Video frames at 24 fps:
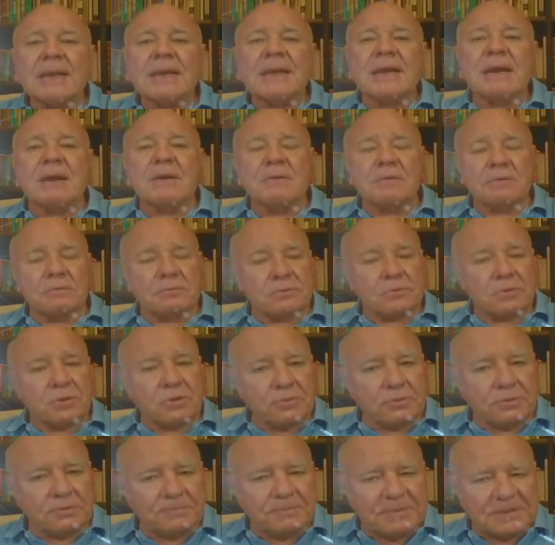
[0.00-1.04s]
Now,
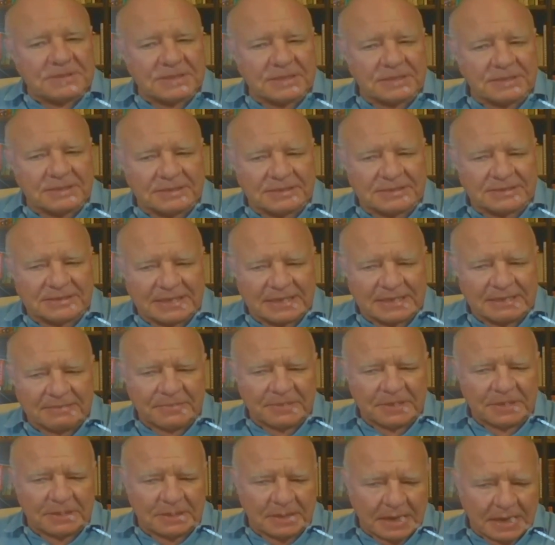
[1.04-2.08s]
don't misunderstand
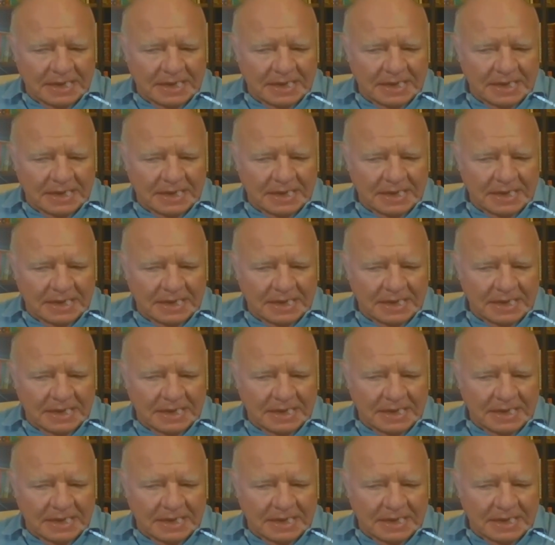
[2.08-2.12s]
me.